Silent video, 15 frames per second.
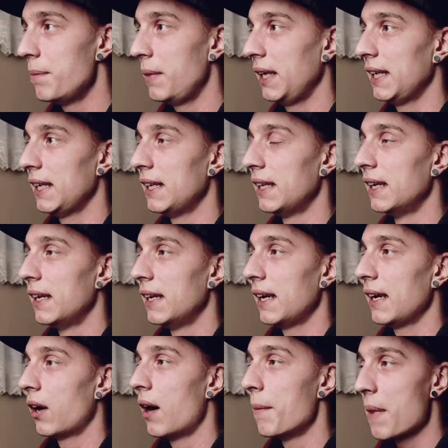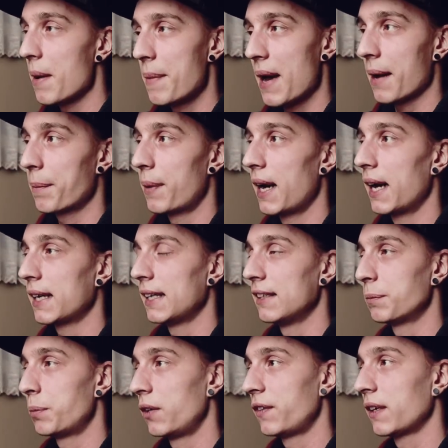Mini on my backpack
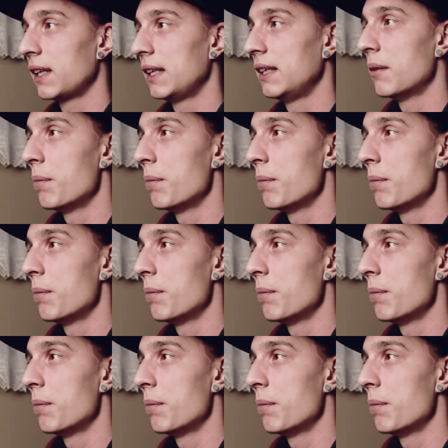is perfectly in